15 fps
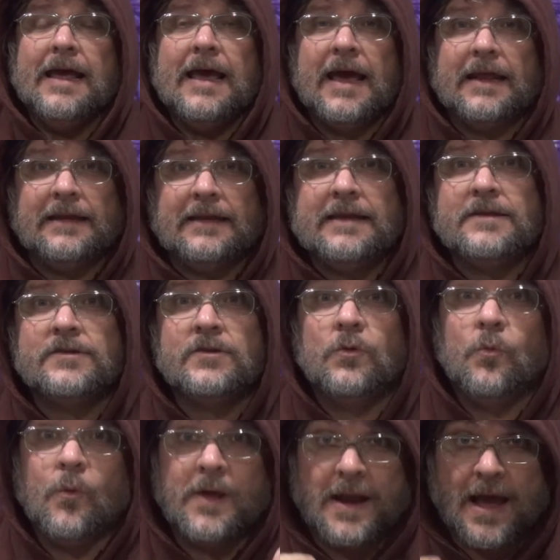At least
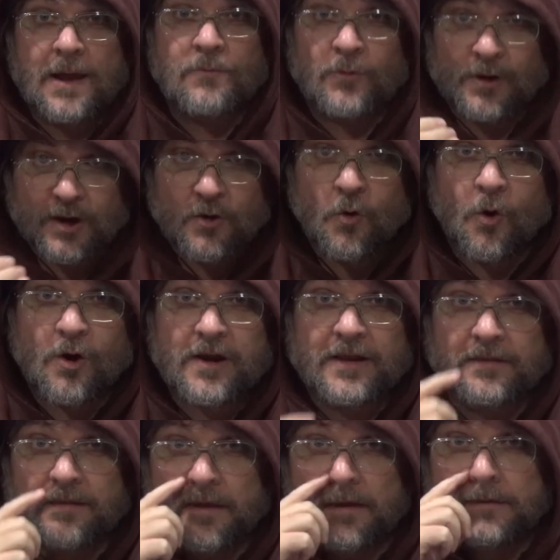when I'm
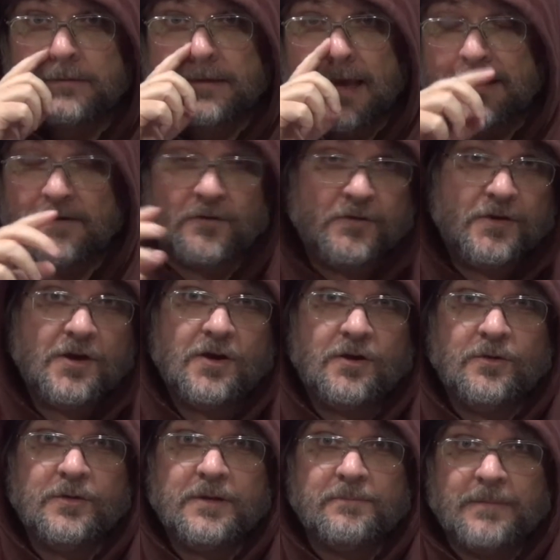recording this, I don't
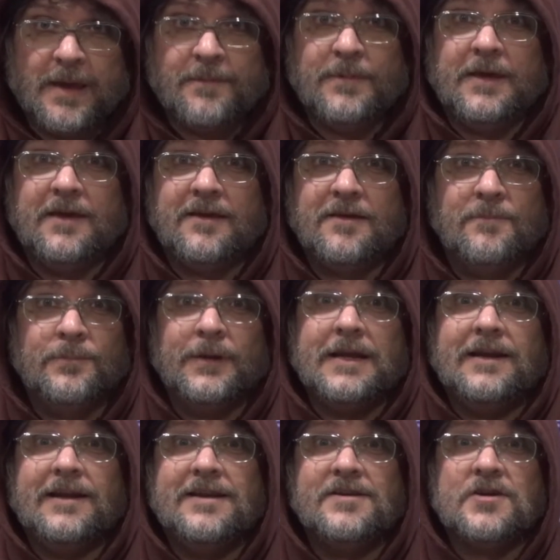know, it may be
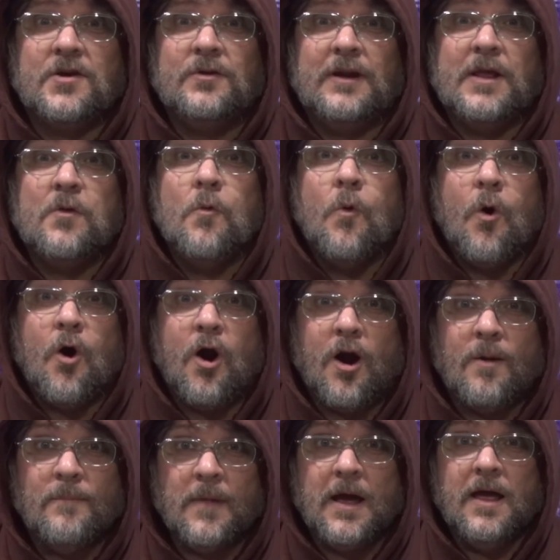completely and totally
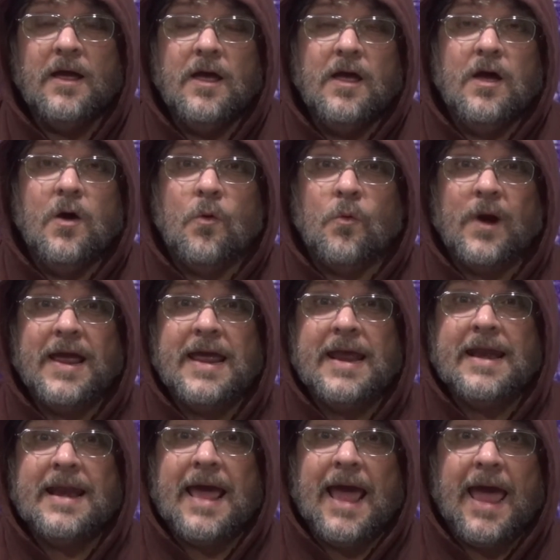warm
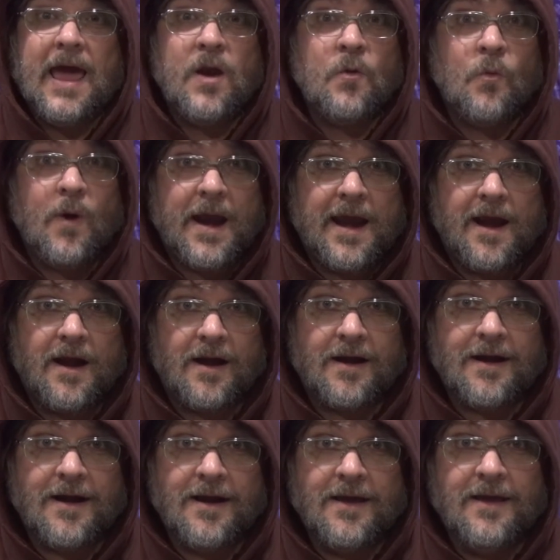when and
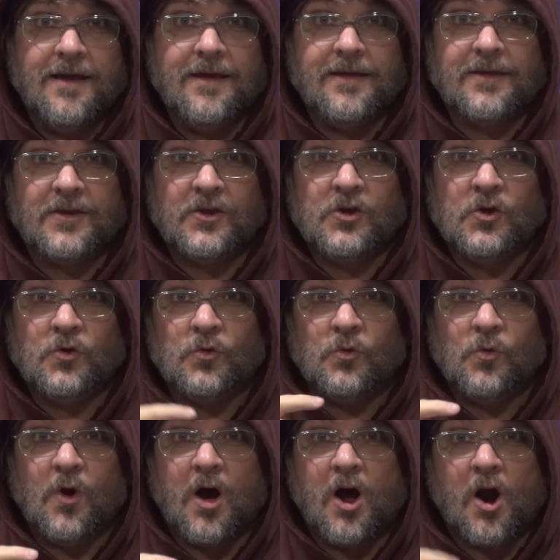where
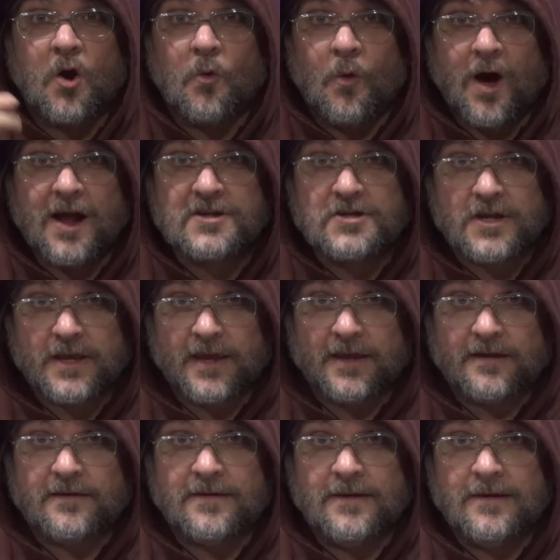you are watching it.